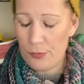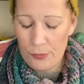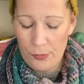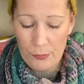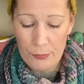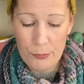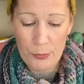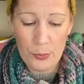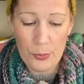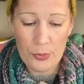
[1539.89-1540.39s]

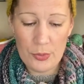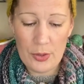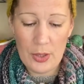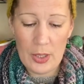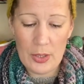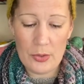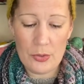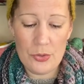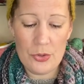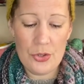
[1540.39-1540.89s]
of what I
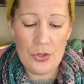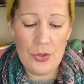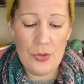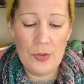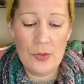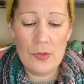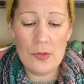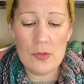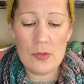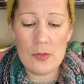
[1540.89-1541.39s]
could
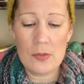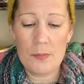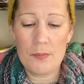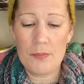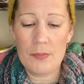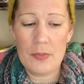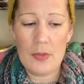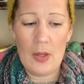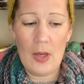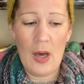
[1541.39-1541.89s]
use
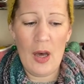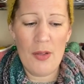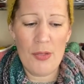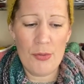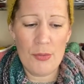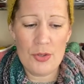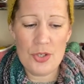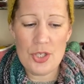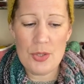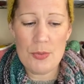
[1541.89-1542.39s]
I
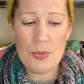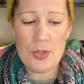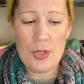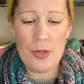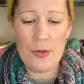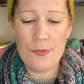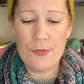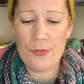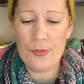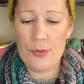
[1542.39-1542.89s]
thought she would
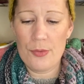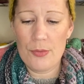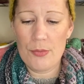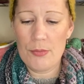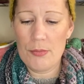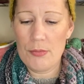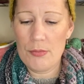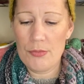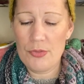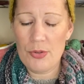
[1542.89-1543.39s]
go for
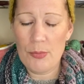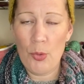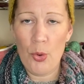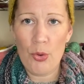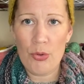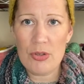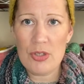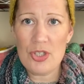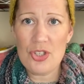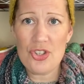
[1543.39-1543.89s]
some
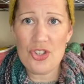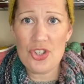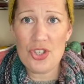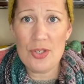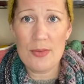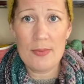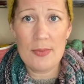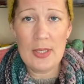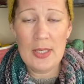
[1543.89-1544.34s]
orange